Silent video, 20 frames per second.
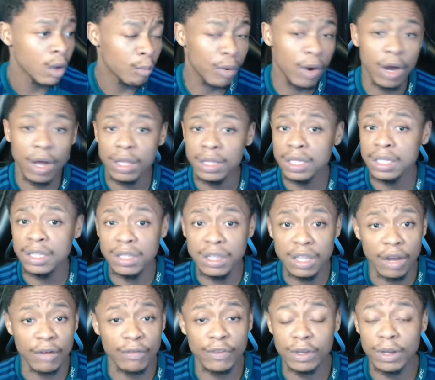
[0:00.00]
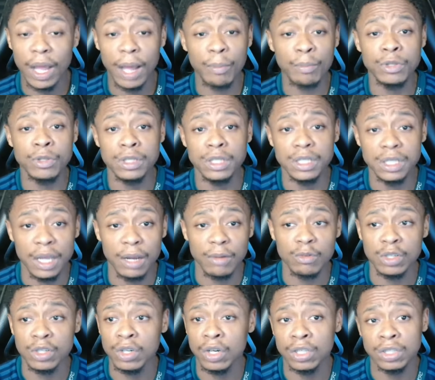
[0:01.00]
But nothing happened in that
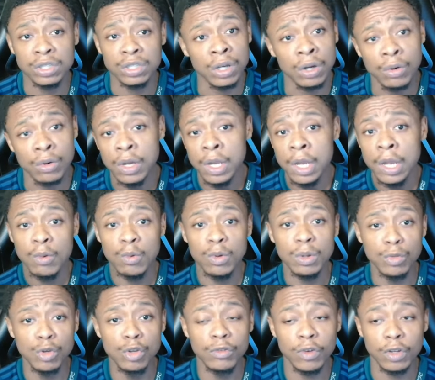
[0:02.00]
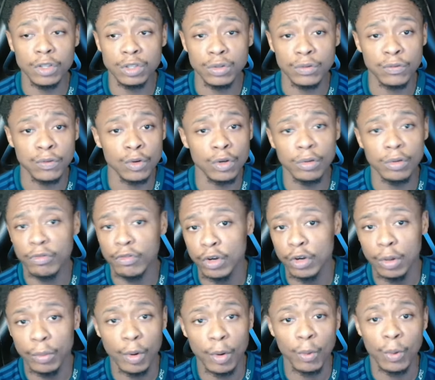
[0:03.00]
regard. So we move on to Fulham.
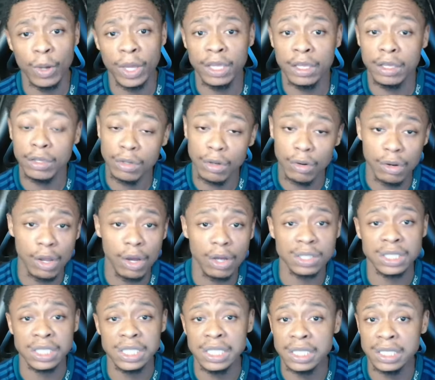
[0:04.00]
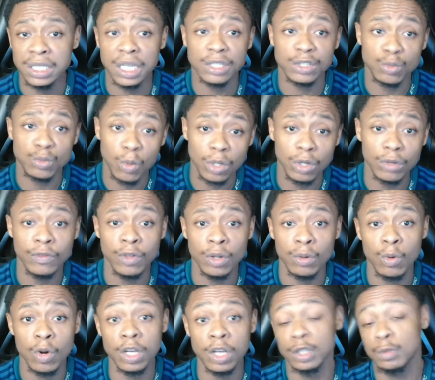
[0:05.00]
Fulham away, you know, last season, that's one of the
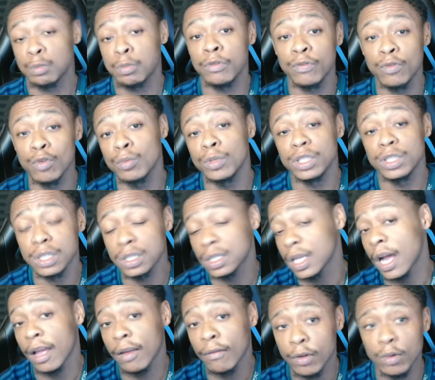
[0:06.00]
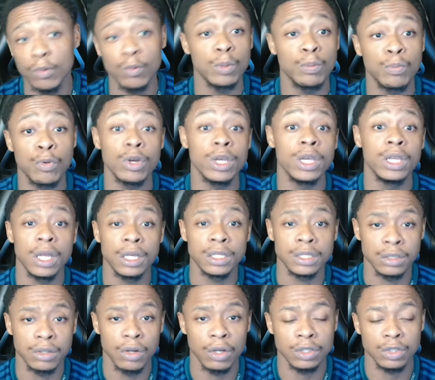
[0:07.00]
worst performances I think we put in as
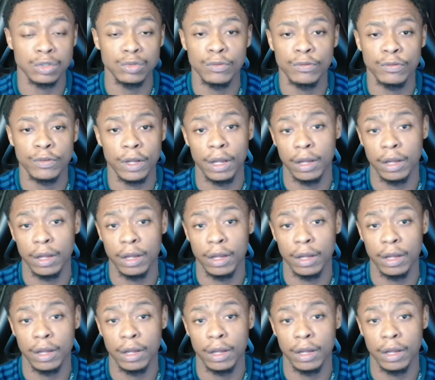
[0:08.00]
an Arsenal,